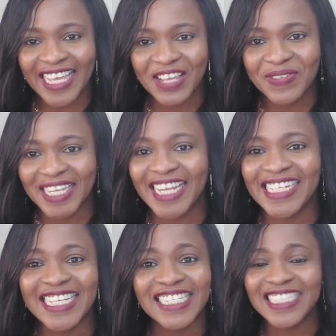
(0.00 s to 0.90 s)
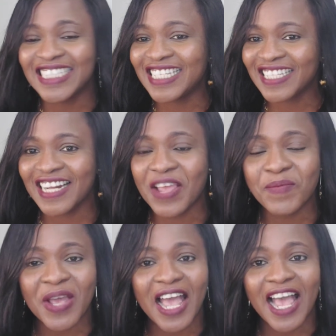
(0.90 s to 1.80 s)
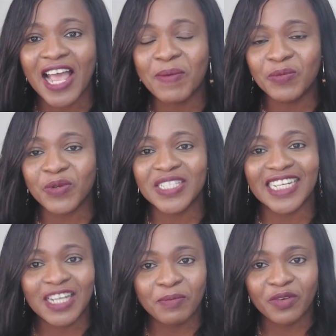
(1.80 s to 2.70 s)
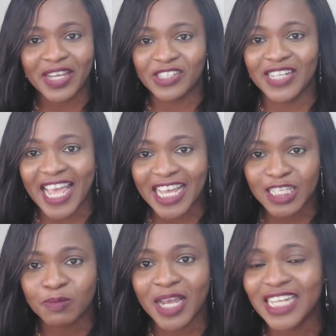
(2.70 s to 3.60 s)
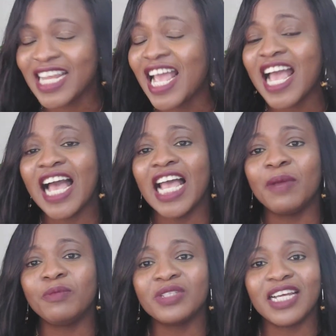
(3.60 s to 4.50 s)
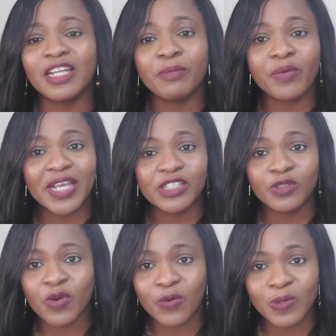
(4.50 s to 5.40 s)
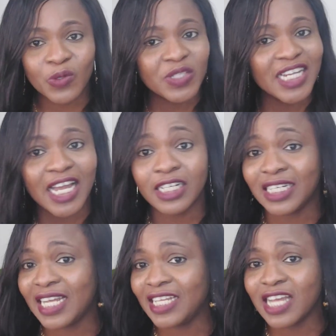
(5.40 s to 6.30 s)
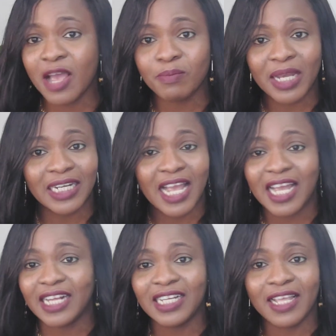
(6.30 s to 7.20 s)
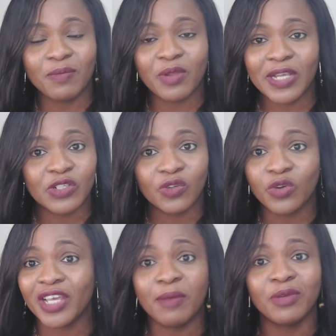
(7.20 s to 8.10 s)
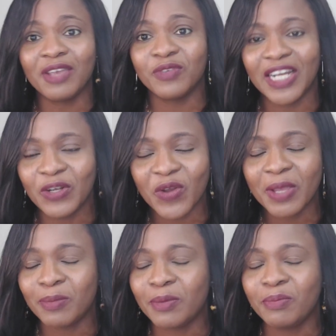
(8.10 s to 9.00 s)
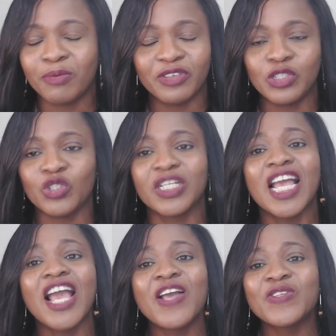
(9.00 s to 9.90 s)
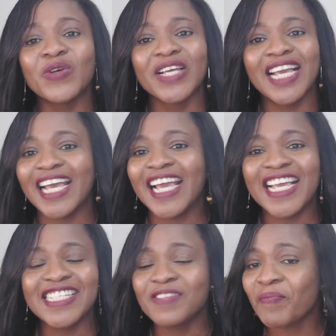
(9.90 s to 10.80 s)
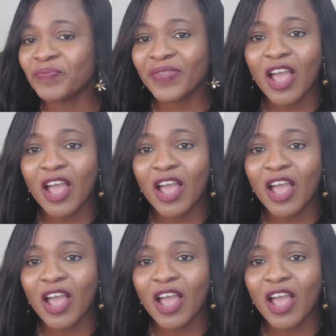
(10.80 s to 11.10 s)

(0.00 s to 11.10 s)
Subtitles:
I keep saying this disclaimer, I am not an immigration expert. I am not an immigration consultant. Neither am I an immigration lawyer. I'm not even a lawyer by profession. So guys,